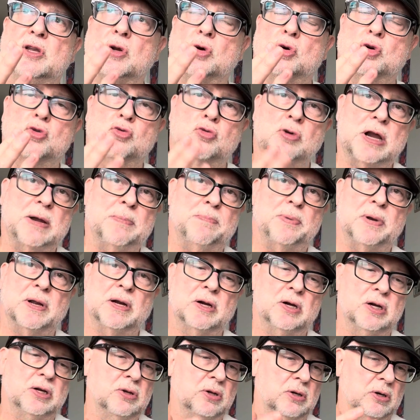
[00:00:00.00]
great
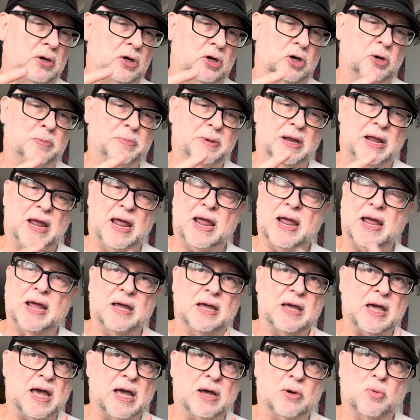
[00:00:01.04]
player. Herbie
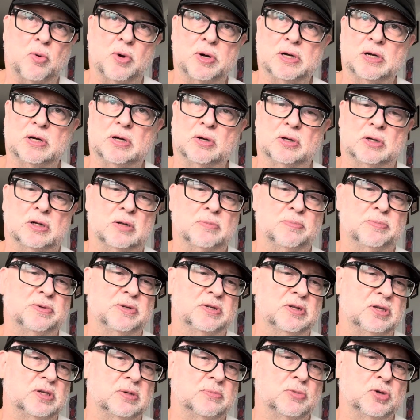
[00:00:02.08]
Hancock went in
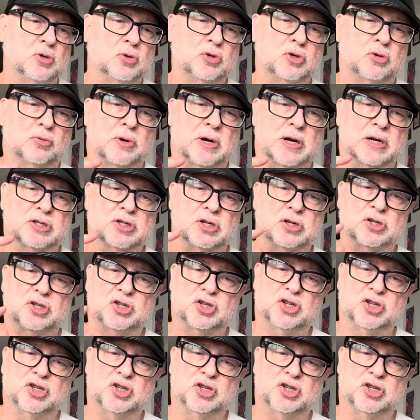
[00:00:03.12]
some new directions.